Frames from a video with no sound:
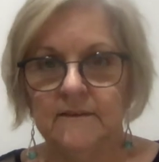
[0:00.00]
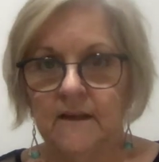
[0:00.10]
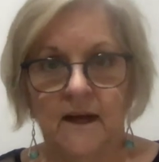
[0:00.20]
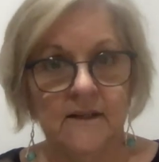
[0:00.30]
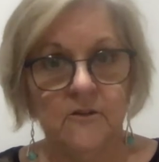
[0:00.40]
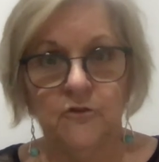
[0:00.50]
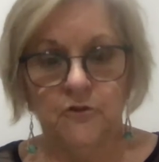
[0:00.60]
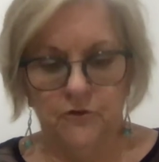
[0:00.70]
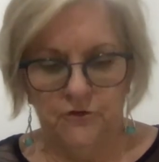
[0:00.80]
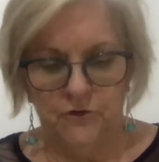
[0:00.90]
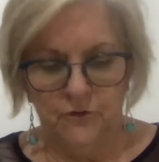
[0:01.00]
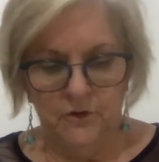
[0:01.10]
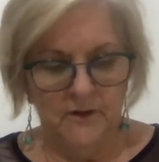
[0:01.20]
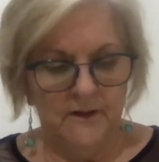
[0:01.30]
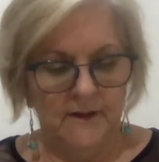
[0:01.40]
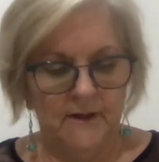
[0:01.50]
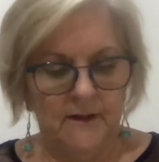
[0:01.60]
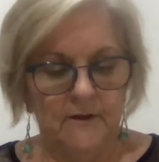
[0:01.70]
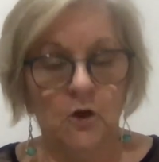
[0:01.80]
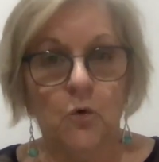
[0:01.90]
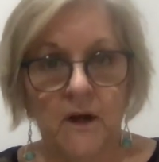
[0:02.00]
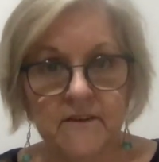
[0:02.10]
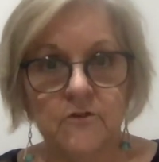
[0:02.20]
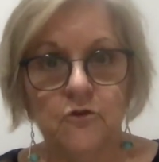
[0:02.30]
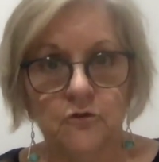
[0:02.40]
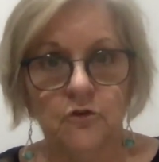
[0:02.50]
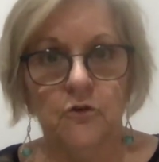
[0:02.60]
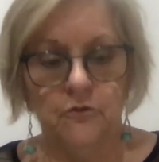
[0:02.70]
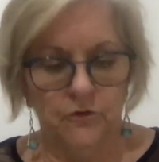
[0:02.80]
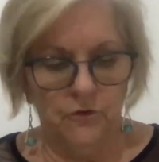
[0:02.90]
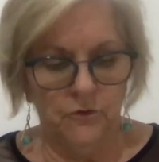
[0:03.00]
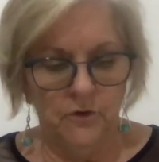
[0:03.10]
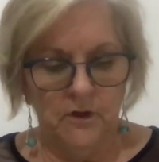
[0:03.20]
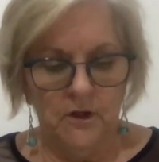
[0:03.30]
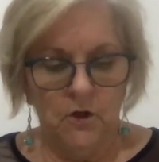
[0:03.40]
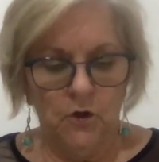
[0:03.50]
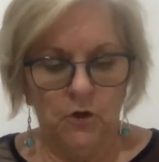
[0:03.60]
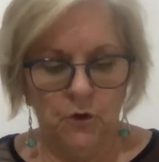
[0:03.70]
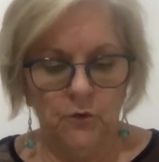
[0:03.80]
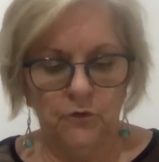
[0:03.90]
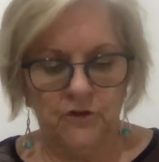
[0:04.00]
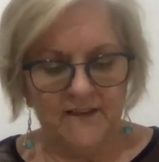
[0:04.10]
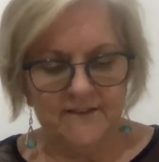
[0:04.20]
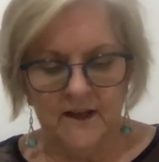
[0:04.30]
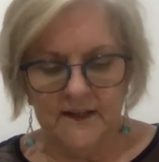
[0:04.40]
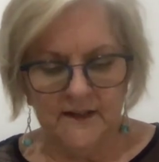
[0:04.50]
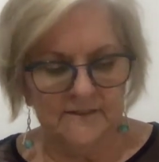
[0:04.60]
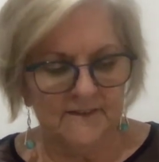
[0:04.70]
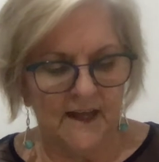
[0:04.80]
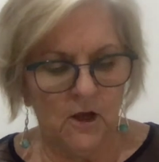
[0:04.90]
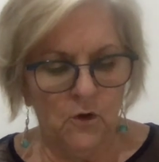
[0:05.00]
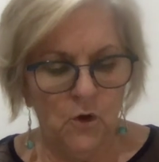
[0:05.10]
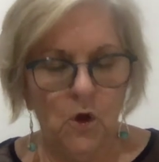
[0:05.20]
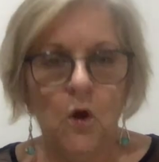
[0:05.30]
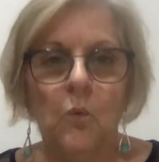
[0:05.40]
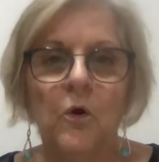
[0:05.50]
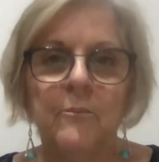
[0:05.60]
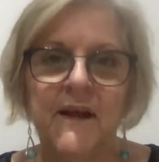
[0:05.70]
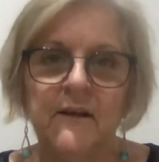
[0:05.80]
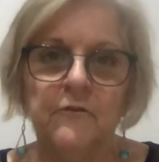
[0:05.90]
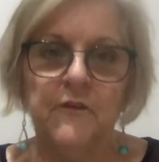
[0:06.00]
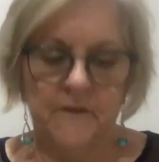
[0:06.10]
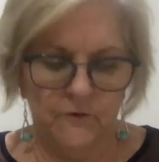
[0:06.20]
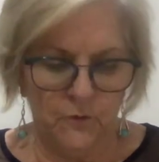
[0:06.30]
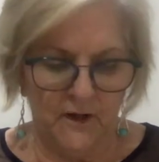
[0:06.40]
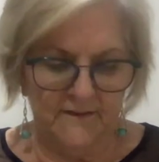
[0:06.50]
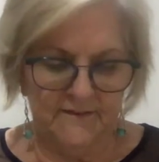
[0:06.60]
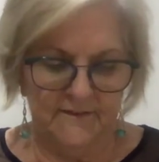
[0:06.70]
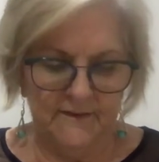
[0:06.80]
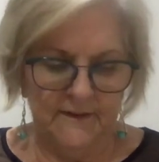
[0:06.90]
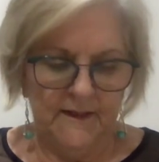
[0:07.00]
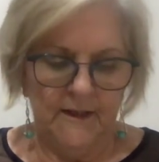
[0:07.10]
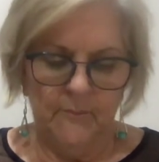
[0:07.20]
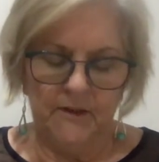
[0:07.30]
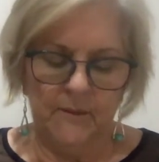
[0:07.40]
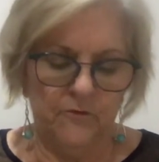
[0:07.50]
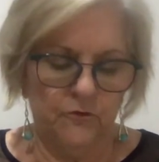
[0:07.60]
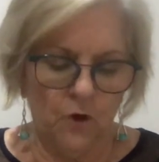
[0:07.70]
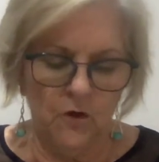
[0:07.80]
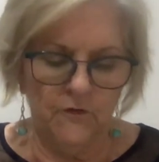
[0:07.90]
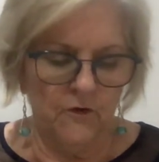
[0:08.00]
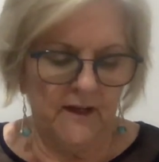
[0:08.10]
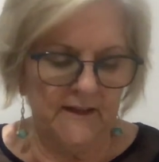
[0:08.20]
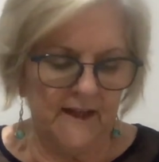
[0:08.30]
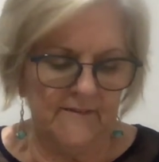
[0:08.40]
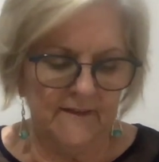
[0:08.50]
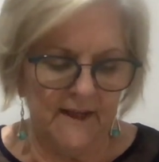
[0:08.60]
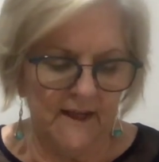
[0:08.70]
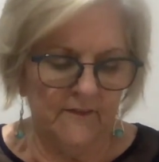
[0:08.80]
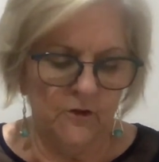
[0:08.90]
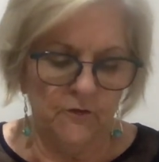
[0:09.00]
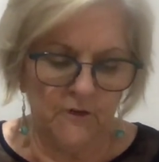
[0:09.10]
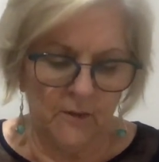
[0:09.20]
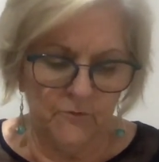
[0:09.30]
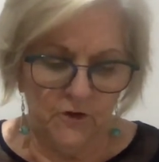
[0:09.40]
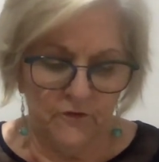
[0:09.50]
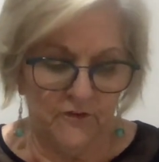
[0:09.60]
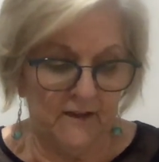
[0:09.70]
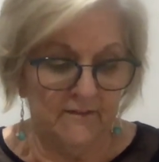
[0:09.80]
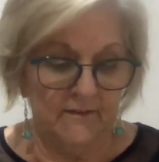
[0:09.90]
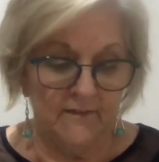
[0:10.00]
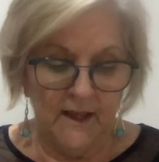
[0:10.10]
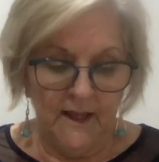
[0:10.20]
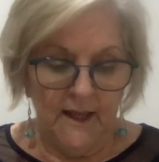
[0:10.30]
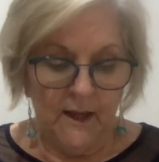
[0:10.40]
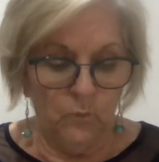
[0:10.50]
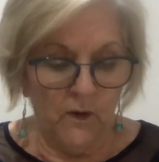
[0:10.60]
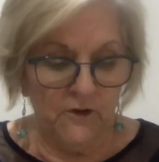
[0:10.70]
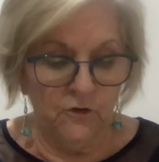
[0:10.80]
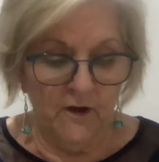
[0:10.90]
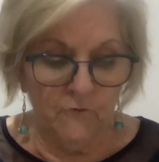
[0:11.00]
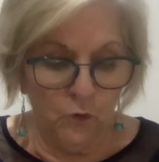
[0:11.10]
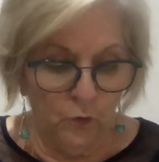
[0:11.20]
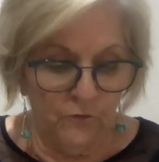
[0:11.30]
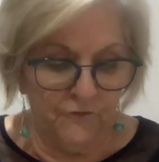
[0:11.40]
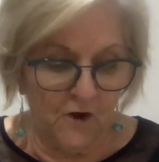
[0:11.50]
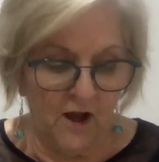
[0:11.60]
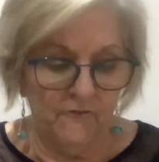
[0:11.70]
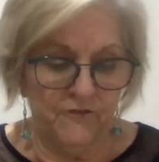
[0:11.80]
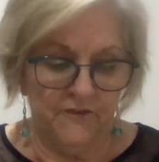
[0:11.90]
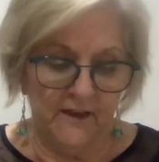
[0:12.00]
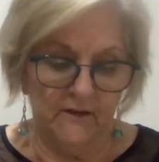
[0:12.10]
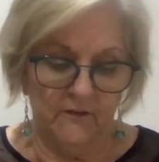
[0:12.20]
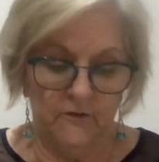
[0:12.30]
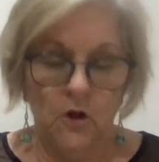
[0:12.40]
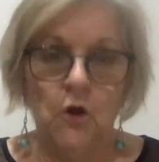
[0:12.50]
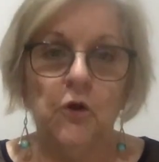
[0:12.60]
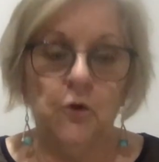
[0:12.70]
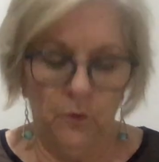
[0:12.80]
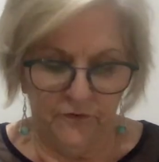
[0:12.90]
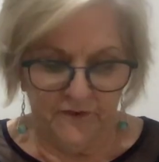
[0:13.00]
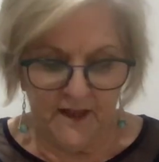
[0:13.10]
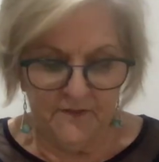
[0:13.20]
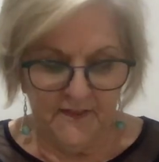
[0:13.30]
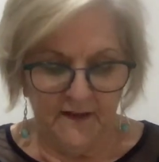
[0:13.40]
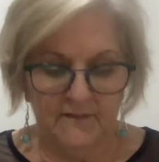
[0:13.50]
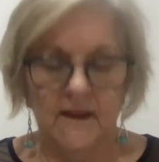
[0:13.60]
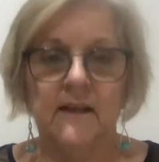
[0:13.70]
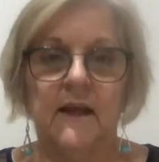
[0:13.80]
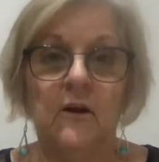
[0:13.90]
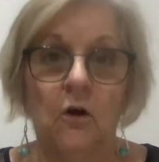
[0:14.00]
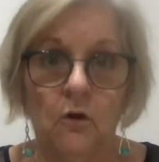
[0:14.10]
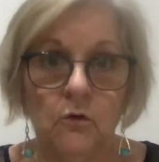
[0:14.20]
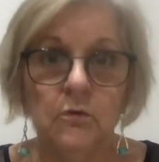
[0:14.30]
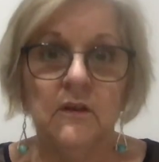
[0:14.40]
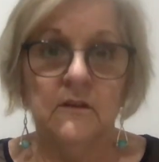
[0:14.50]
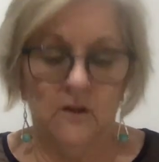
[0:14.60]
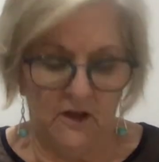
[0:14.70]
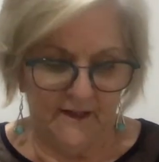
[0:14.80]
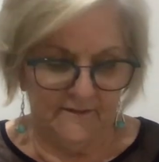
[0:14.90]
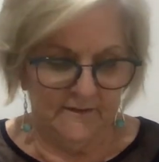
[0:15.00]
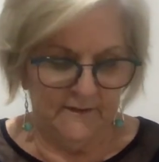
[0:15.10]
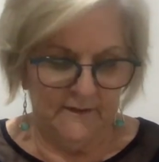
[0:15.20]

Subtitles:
"I didn't choose you. The quest chose you. You, just like young Teo, were meant for this quest. But I'm so very glad to hear that you've come to your senses, and when you have all 5 seals, you will see things in a whole light."